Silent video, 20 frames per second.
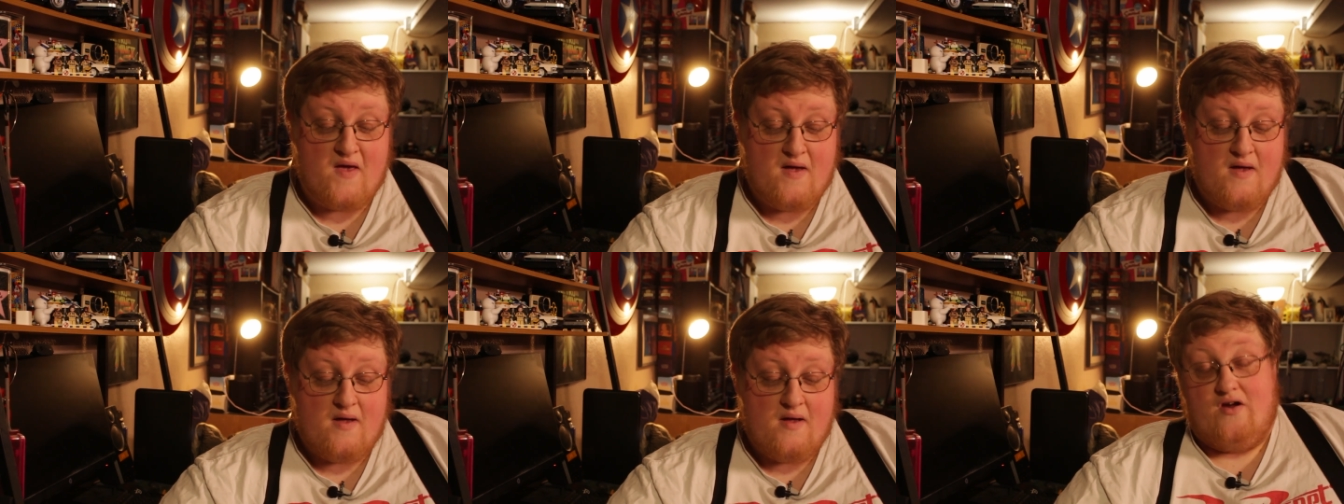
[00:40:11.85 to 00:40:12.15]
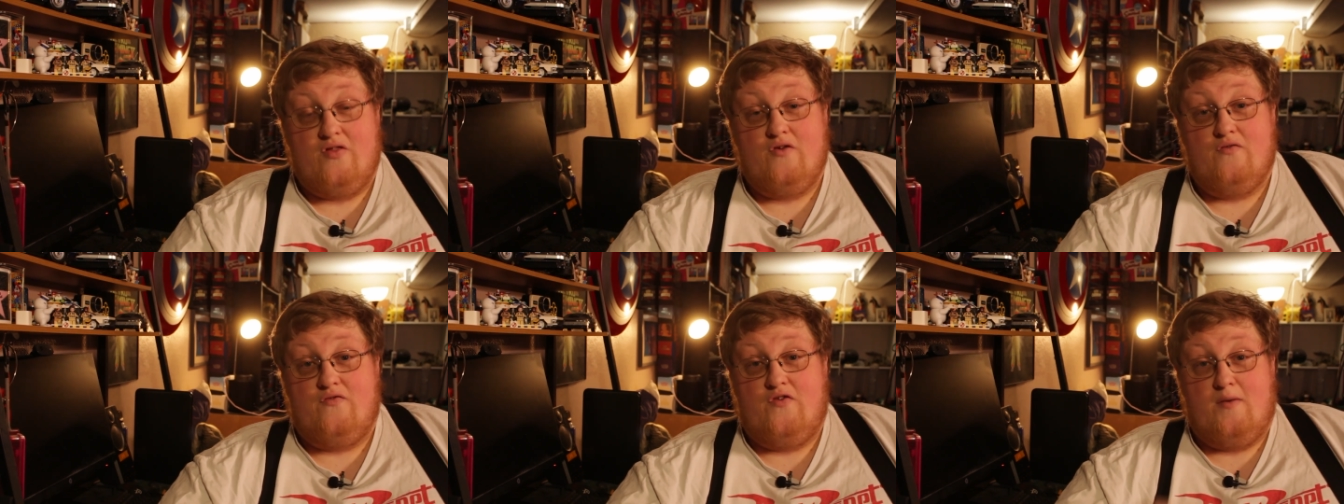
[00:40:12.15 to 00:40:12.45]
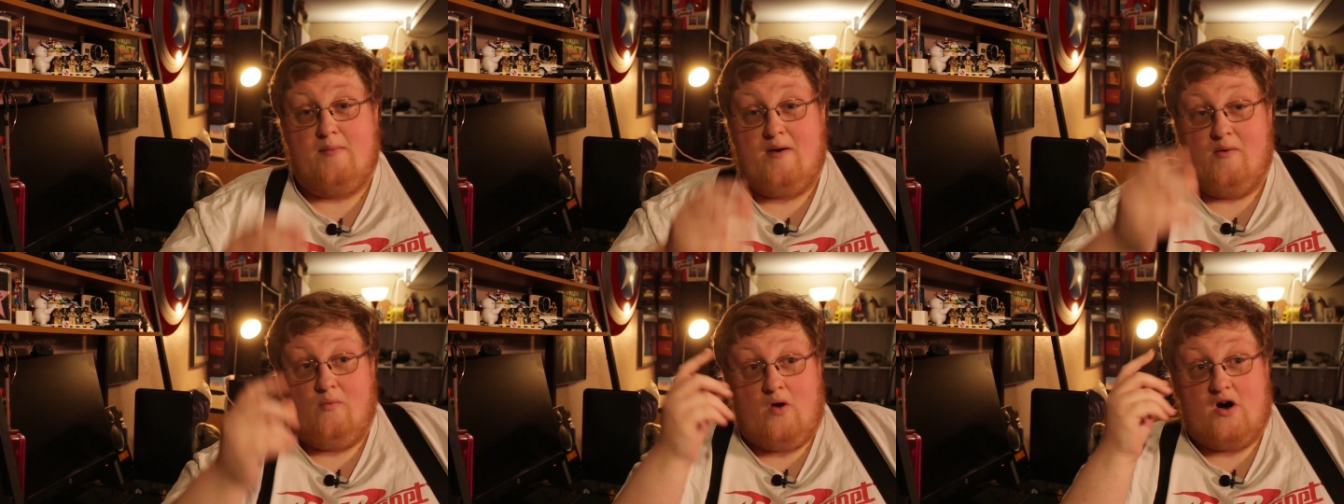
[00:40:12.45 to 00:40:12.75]
Another
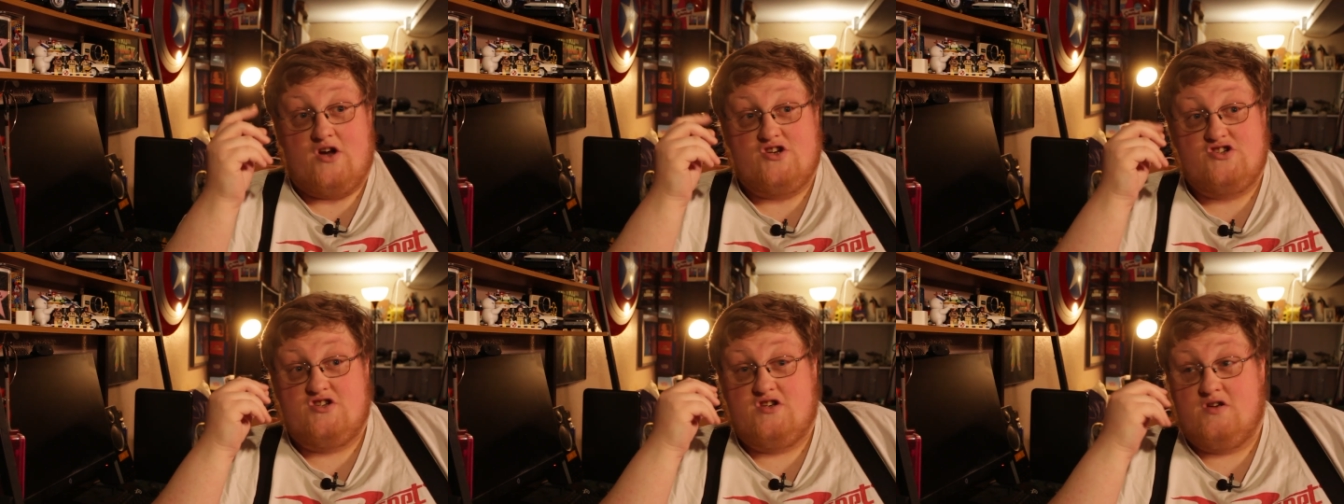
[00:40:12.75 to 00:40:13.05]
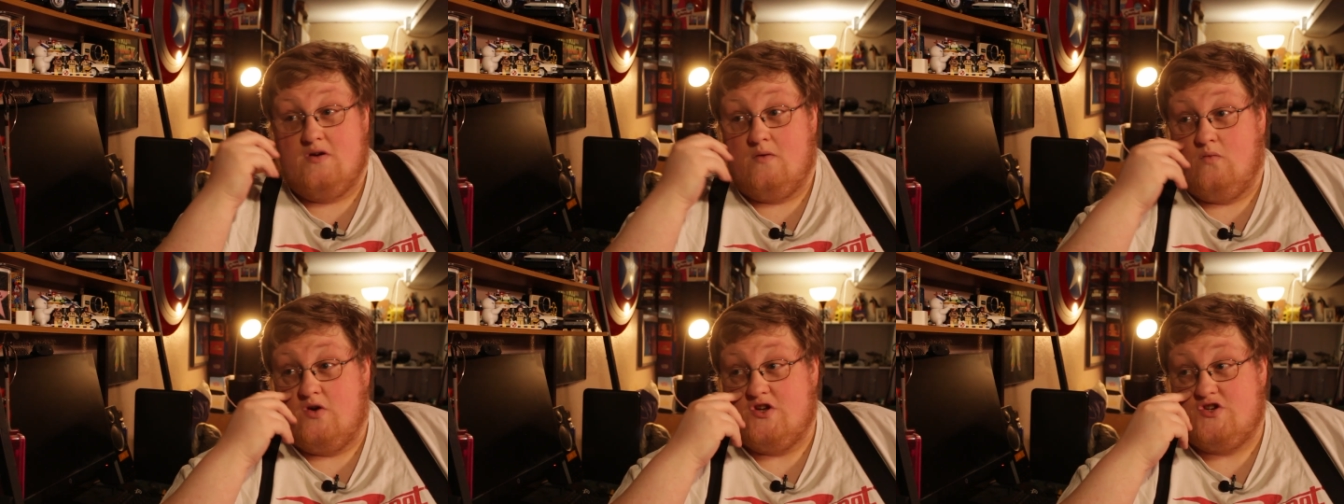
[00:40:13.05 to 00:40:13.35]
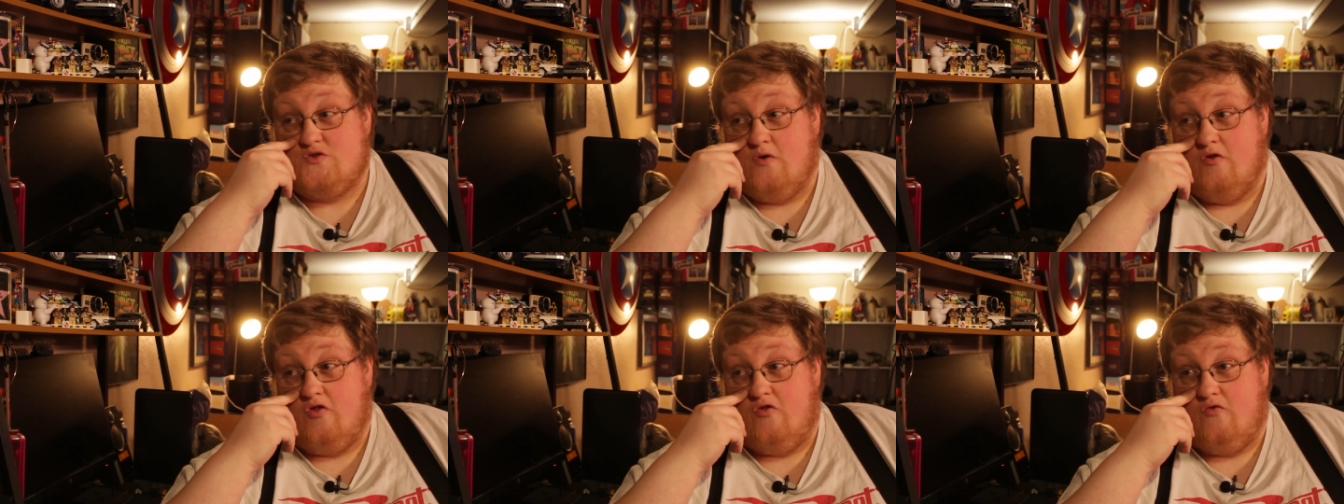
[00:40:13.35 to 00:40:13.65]
film I watched,
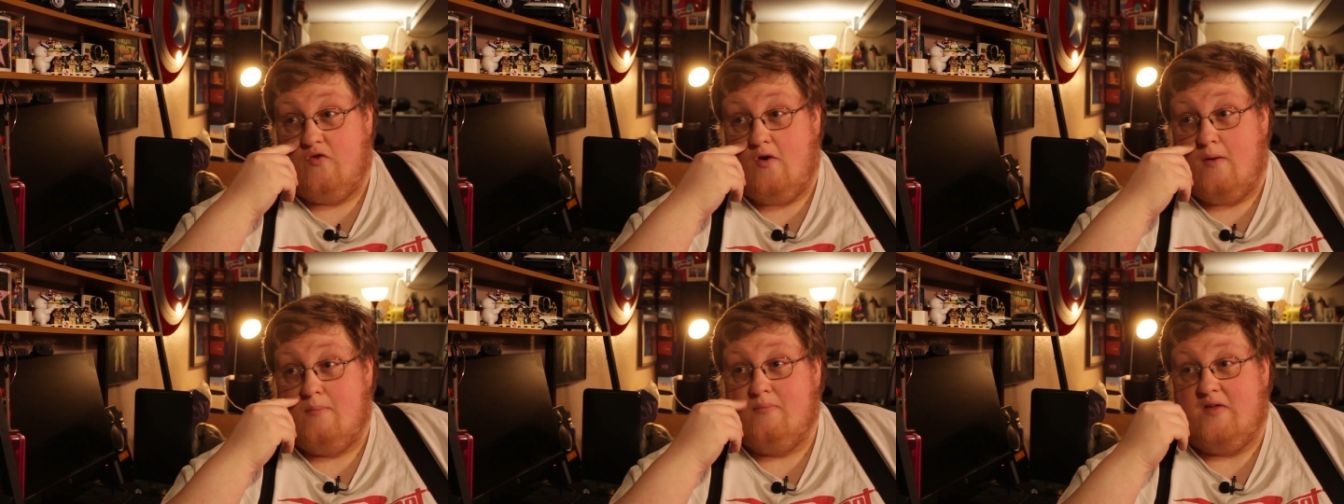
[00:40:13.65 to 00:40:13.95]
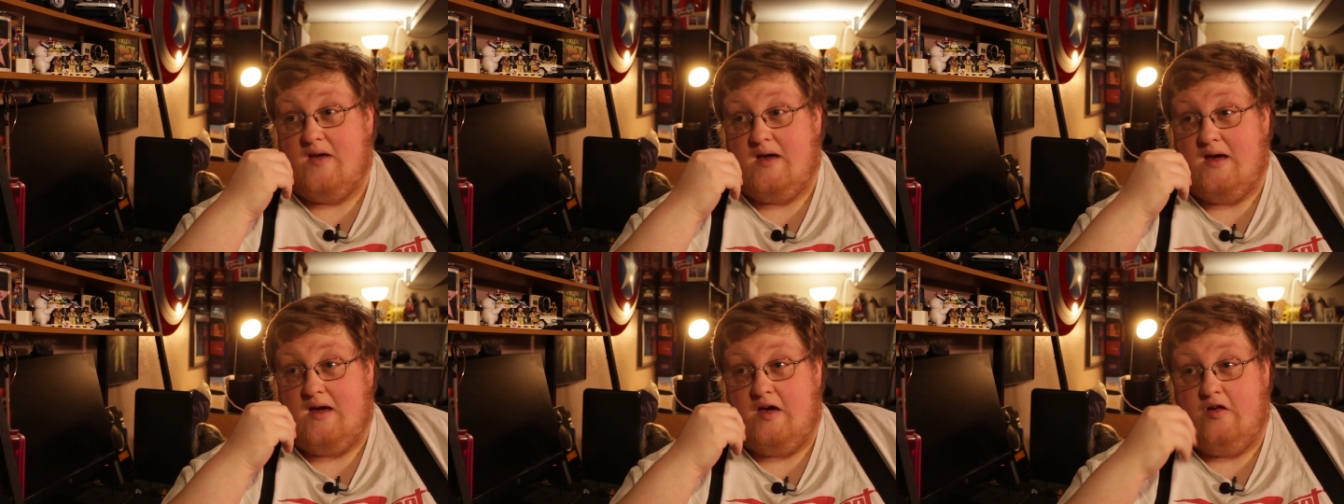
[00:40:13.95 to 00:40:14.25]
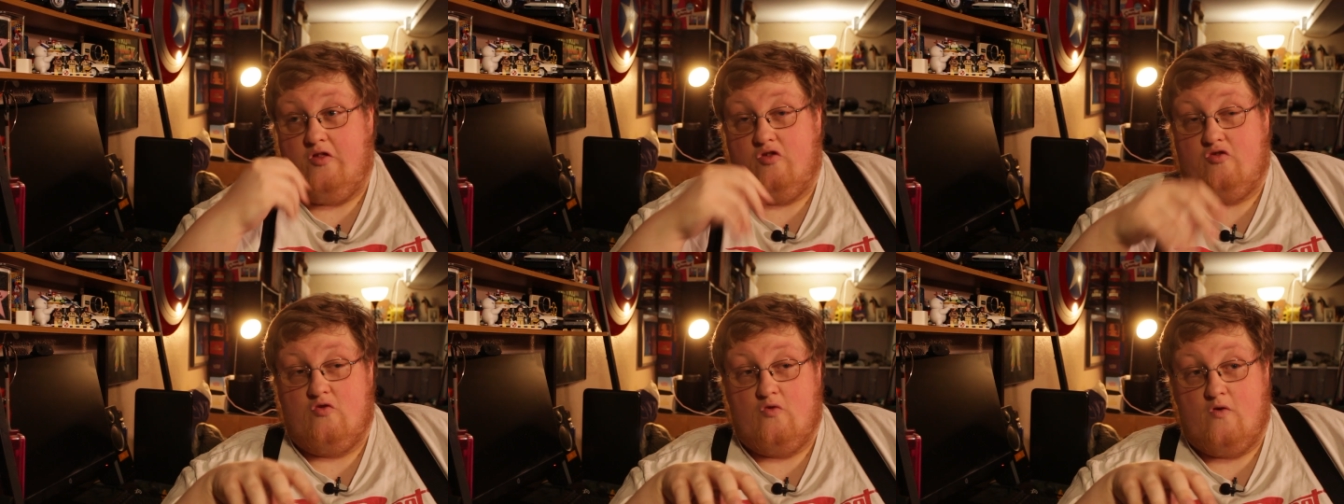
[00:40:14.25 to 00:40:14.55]
which was from the
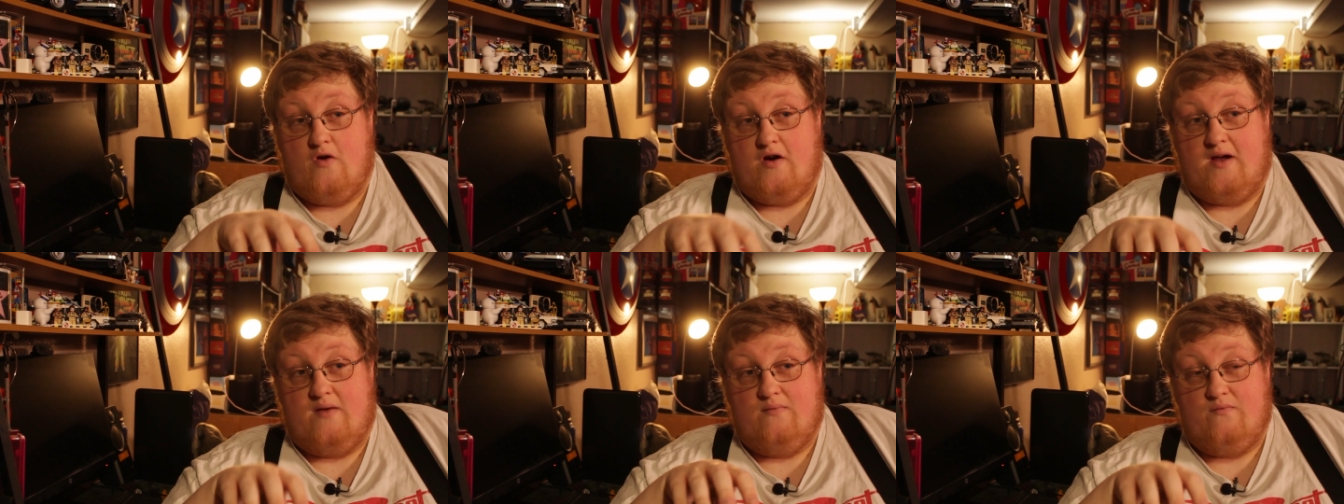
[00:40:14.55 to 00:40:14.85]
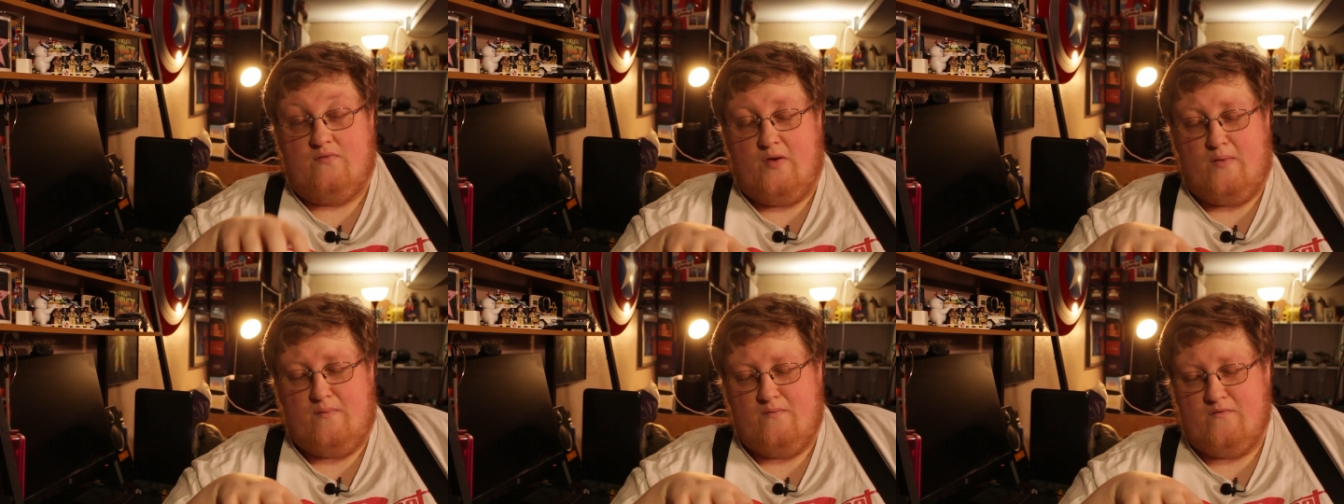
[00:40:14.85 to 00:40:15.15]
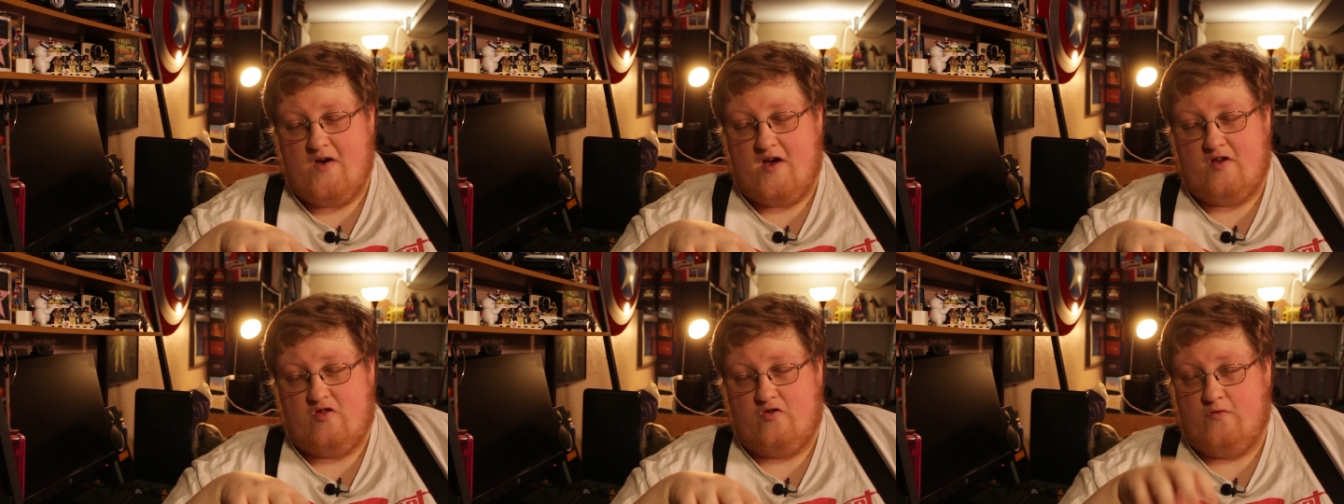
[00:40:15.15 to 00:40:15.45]
Eastern Oregon Film
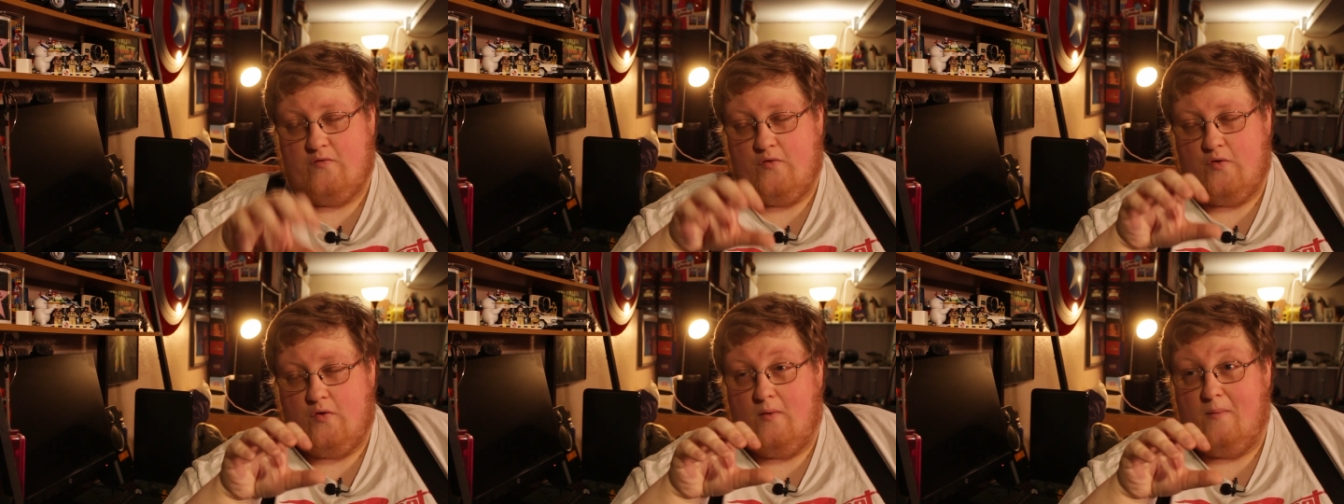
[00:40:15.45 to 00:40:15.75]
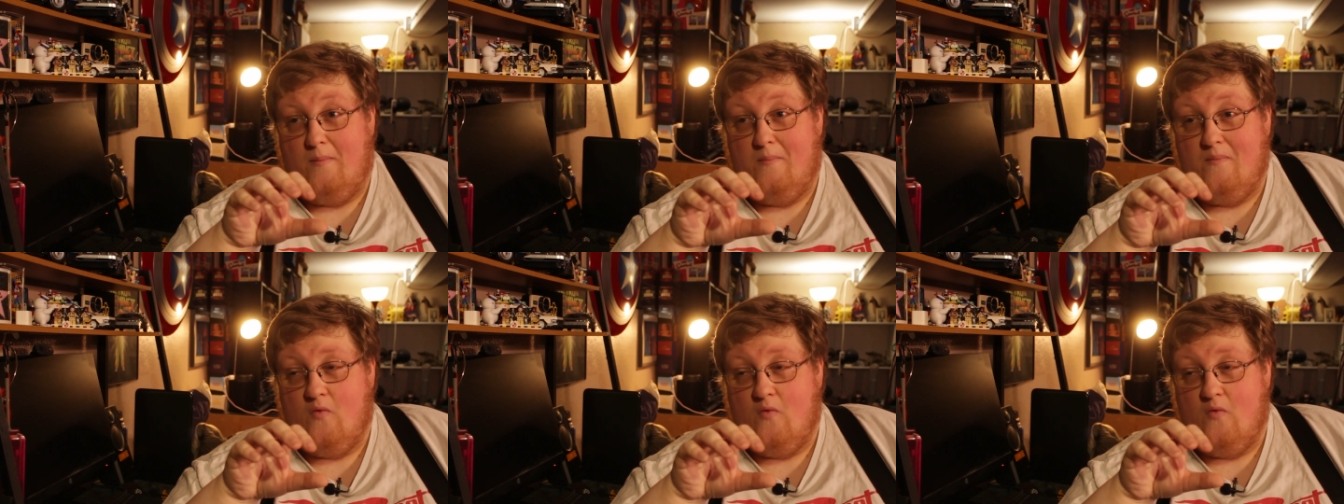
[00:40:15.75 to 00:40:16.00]
Festival,